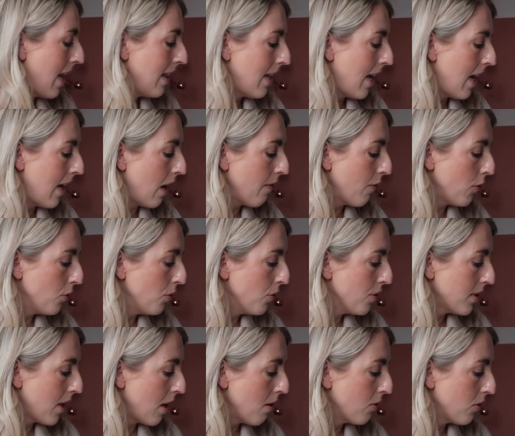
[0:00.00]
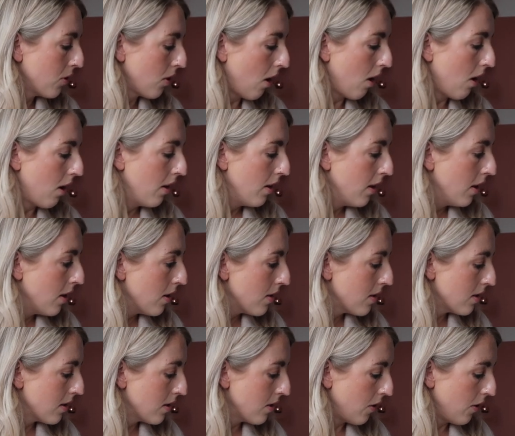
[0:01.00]
and then I've also got
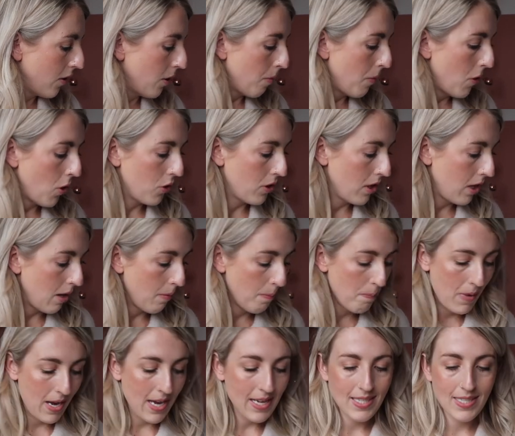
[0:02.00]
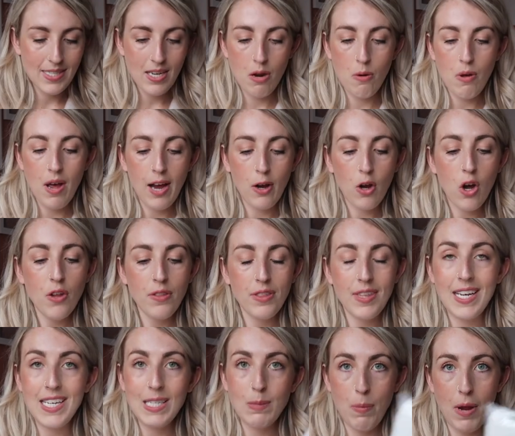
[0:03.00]
some other bits. So I've got
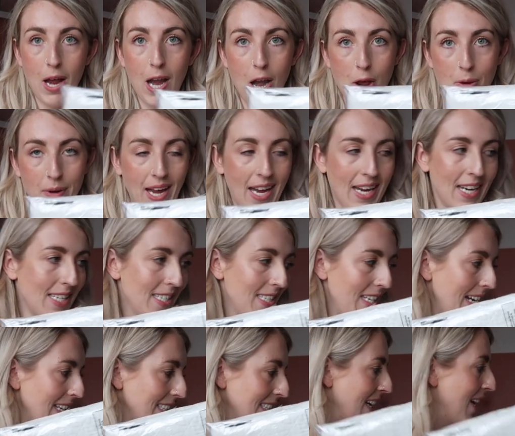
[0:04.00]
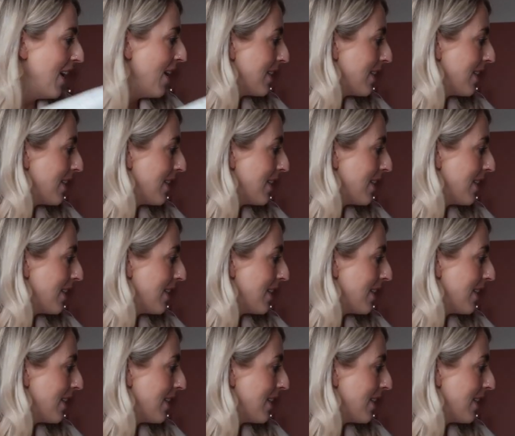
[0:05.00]
these pillowcases.